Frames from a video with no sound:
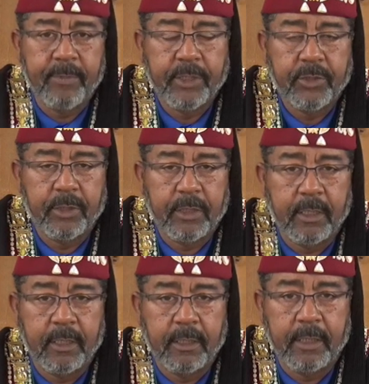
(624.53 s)
make sure that
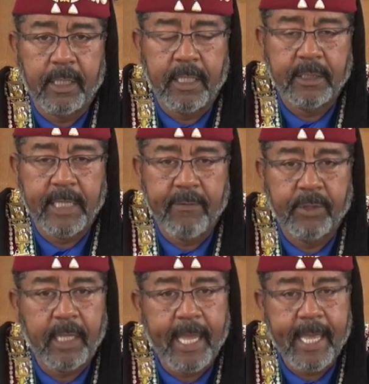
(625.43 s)
the kids have
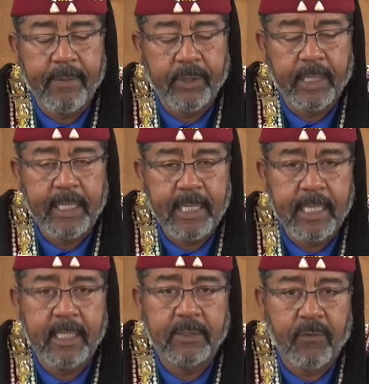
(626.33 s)
what they
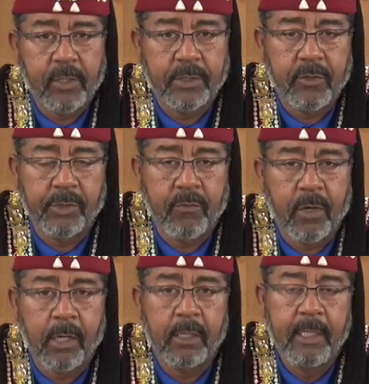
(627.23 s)
need as far as going to
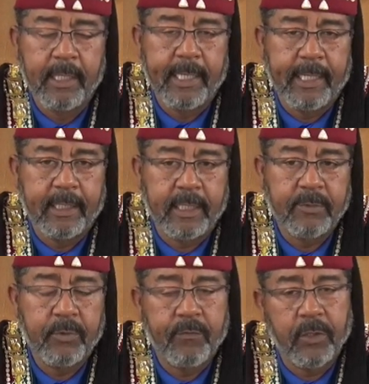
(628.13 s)
work, and then
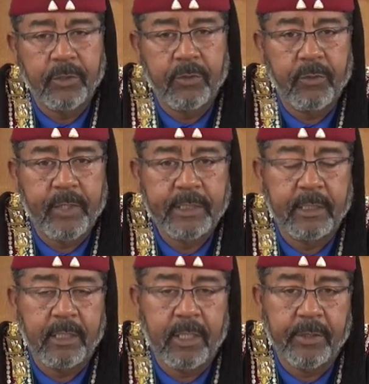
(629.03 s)
let's move on through the rest
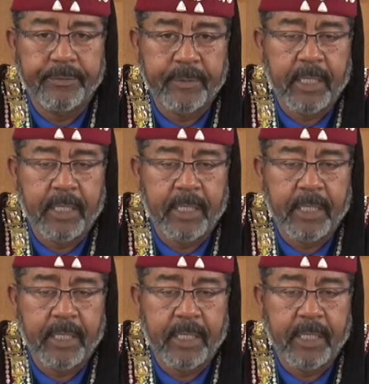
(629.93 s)
of the year.